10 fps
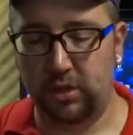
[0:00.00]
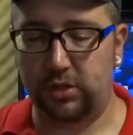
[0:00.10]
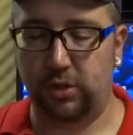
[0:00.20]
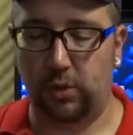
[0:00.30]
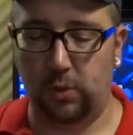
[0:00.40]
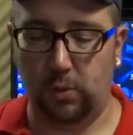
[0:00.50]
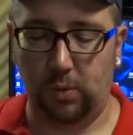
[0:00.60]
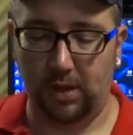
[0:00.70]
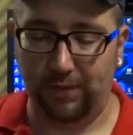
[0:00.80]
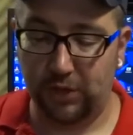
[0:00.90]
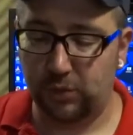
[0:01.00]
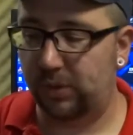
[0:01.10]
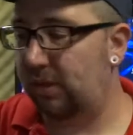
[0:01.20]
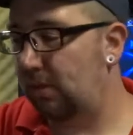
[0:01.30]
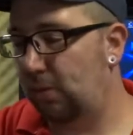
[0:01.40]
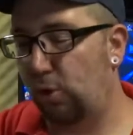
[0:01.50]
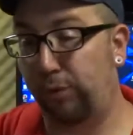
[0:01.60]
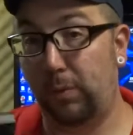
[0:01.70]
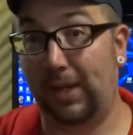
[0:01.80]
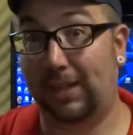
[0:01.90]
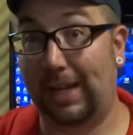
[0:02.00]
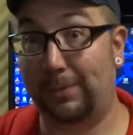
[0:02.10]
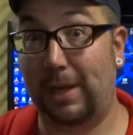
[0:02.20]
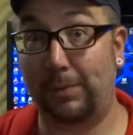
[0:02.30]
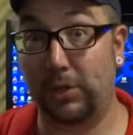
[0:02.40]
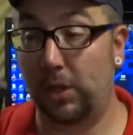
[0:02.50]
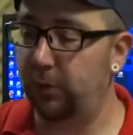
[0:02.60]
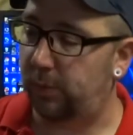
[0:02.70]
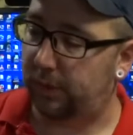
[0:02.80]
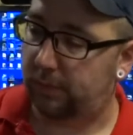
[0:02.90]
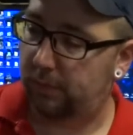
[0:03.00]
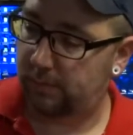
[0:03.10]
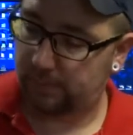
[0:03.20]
So eventually, hopefully we get the laptop this goes with.